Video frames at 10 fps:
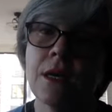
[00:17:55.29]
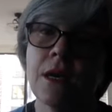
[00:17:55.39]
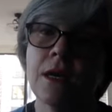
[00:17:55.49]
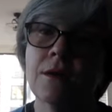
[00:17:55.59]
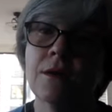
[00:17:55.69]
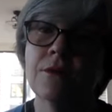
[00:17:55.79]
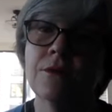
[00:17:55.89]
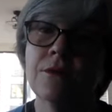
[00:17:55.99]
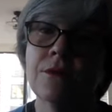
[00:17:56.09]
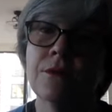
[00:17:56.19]
Uh,
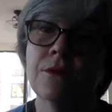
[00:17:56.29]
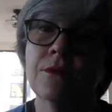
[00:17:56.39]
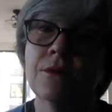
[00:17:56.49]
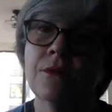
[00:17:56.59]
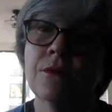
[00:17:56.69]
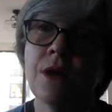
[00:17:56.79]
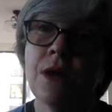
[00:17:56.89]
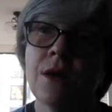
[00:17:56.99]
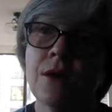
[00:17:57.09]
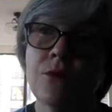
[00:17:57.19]

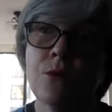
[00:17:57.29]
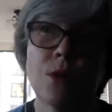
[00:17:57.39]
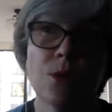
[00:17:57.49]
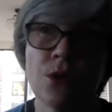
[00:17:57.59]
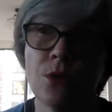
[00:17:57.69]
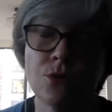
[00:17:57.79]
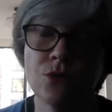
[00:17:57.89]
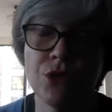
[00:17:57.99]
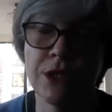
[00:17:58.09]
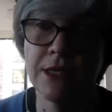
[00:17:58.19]
uh, where we're
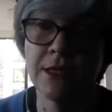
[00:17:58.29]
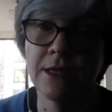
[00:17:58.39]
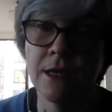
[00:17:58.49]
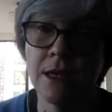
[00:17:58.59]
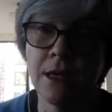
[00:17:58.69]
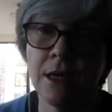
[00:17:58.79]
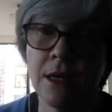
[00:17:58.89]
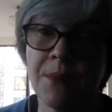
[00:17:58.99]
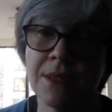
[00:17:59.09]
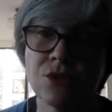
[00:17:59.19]
treating a, uh,
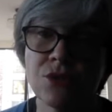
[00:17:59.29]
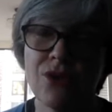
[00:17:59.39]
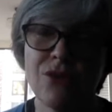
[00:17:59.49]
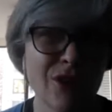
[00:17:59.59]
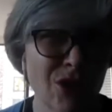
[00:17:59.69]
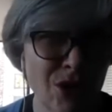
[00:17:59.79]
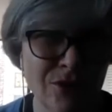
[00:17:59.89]
a bed sore, and very